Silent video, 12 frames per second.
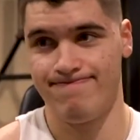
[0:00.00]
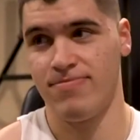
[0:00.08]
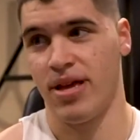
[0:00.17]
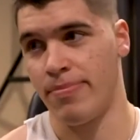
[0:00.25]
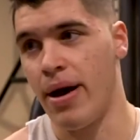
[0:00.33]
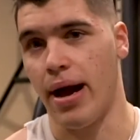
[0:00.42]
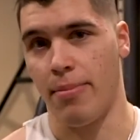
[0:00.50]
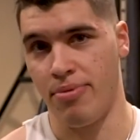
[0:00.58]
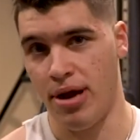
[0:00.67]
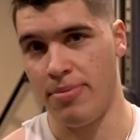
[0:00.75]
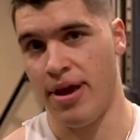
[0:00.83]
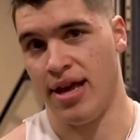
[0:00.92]

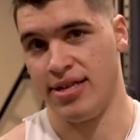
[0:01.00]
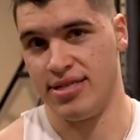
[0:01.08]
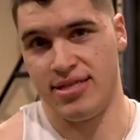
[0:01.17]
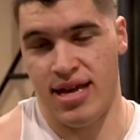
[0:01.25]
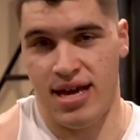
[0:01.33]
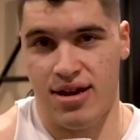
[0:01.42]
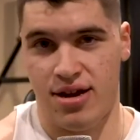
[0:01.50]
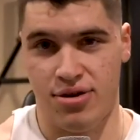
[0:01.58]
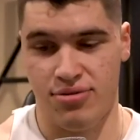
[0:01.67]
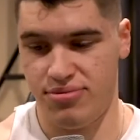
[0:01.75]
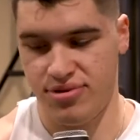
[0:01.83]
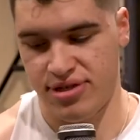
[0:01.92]
PocketPrep has that
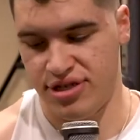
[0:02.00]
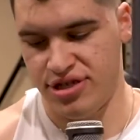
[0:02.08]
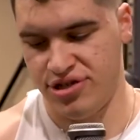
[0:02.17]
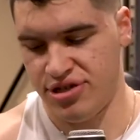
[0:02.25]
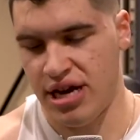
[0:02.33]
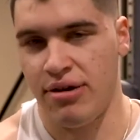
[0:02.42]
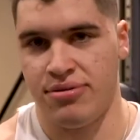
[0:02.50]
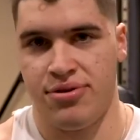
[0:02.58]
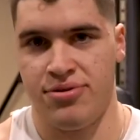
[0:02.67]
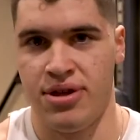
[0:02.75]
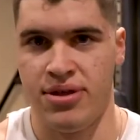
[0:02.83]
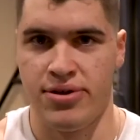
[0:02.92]
are just out there
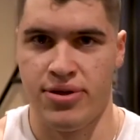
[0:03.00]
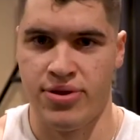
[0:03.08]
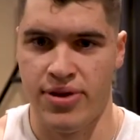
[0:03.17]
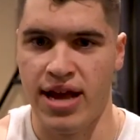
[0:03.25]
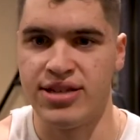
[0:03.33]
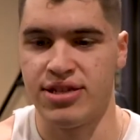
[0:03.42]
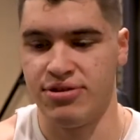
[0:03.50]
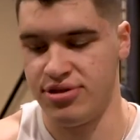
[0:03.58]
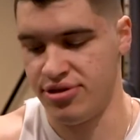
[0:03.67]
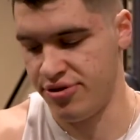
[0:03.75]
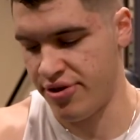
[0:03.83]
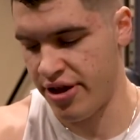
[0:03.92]
and that they don't ask you.
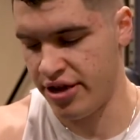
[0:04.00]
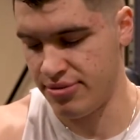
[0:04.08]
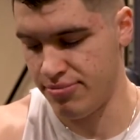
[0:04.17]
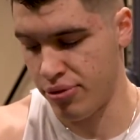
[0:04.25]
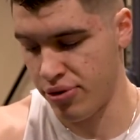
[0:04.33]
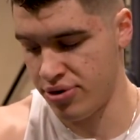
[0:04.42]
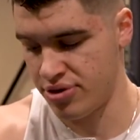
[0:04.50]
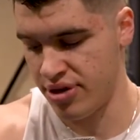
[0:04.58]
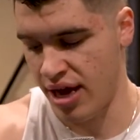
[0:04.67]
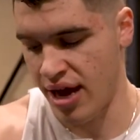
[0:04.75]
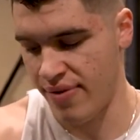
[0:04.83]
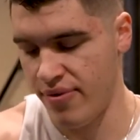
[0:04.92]
So that it's important to
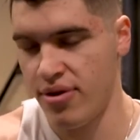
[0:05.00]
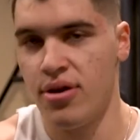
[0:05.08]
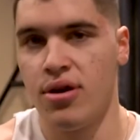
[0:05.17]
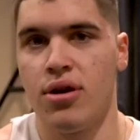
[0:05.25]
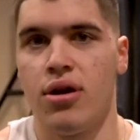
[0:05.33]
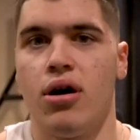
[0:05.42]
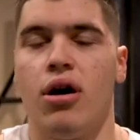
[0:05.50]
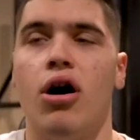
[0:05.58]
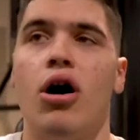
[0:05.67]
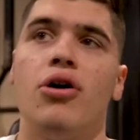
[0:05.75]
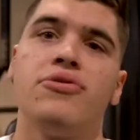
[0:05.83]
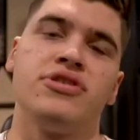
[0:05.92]
have
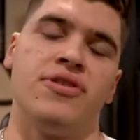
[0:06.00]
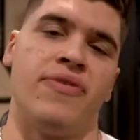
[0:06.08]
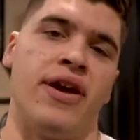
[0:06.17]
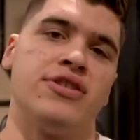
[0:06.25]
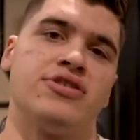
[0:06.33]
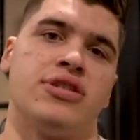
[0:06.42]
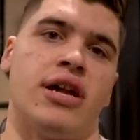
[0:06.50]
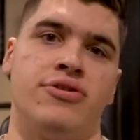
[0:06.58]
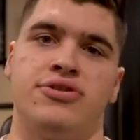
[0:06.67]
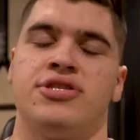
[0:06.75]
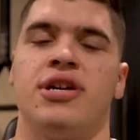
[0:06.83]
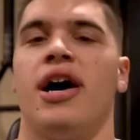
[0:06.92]
all these advantages on your
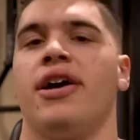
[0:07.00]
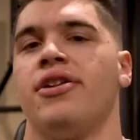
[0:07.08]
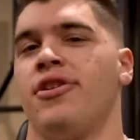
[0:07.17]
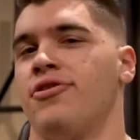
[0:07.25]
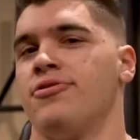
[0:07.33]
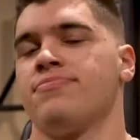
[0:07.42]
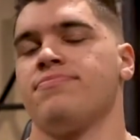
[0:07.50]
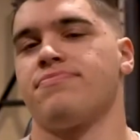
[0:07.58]
side here.